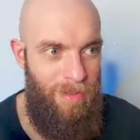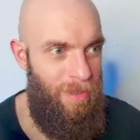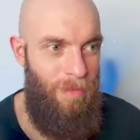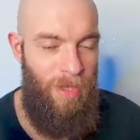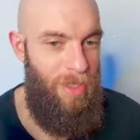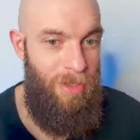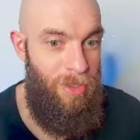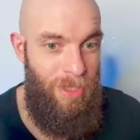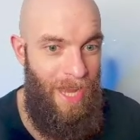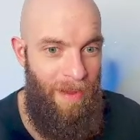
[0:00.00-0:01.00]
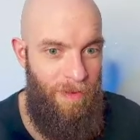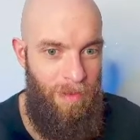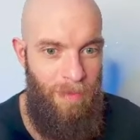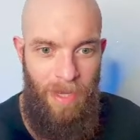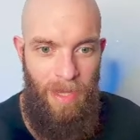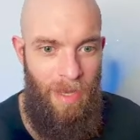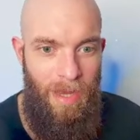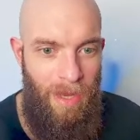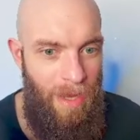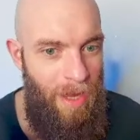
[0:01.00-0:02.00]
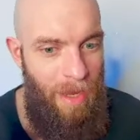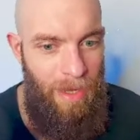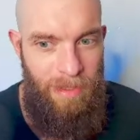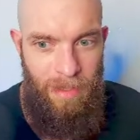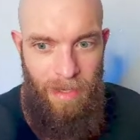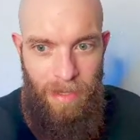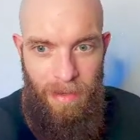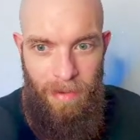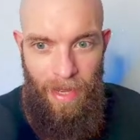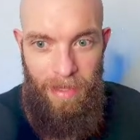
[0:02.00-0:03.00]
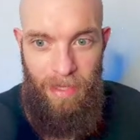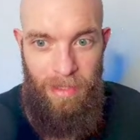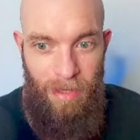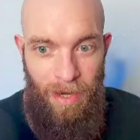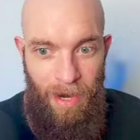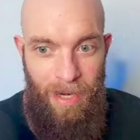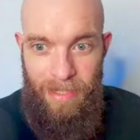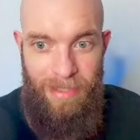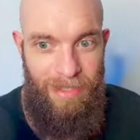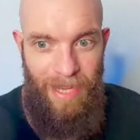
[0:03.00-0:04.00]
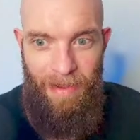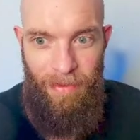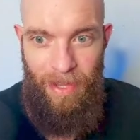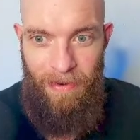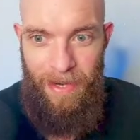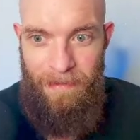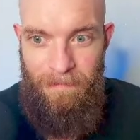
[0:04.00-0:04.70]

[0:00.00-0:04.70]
Some things you just have them, and I think the artists just have that, right?